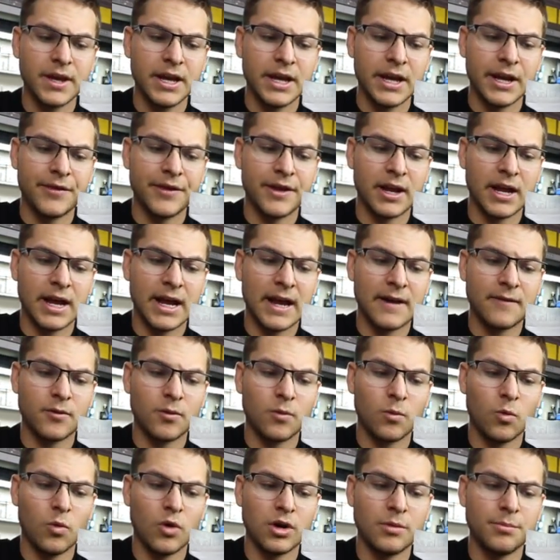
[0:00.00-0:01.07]
and then I have a
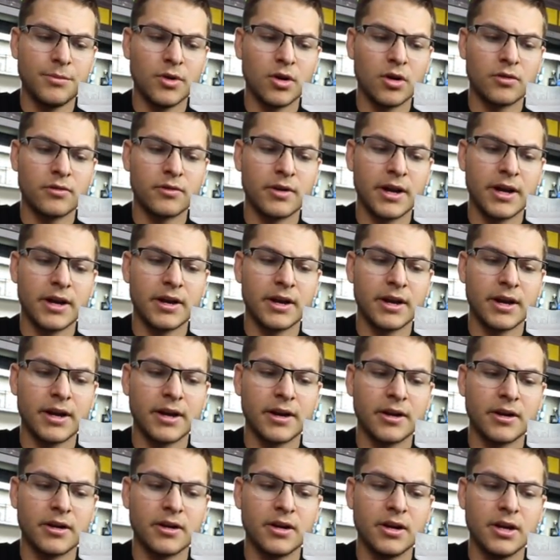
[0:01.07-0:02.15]
1 mil right
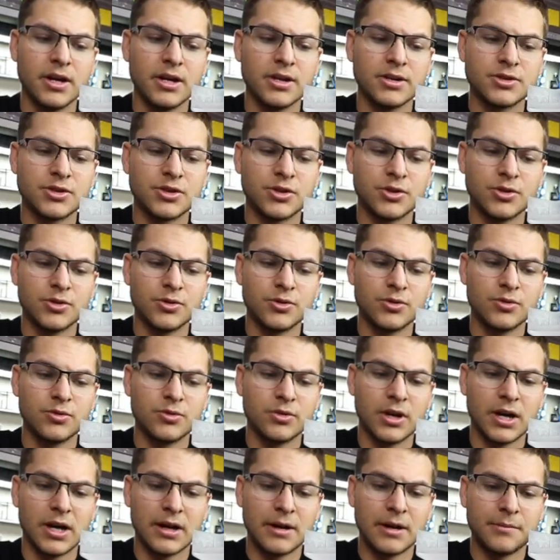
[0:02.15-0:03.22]
here to
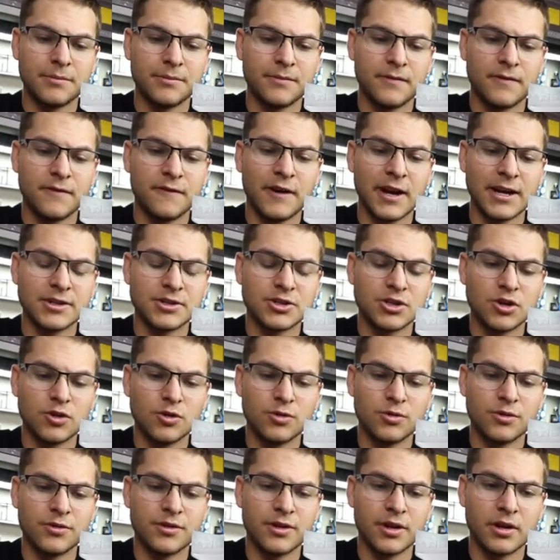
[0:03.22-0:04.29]
fine
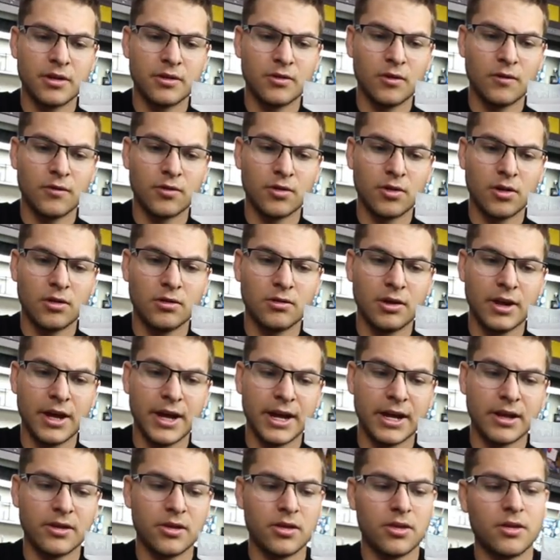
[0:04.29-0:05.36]
tune the overall
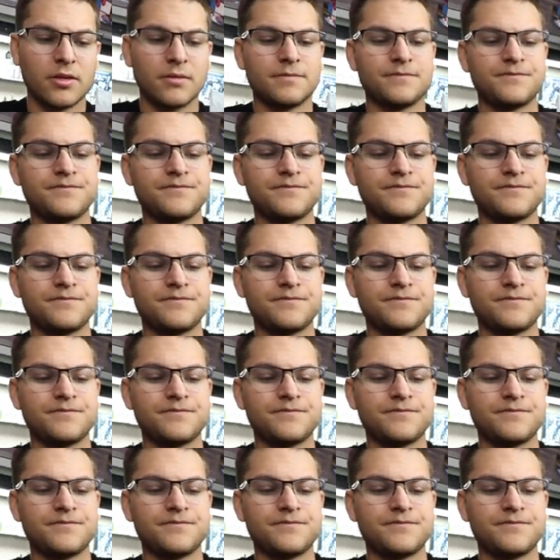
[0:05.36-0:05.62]
length.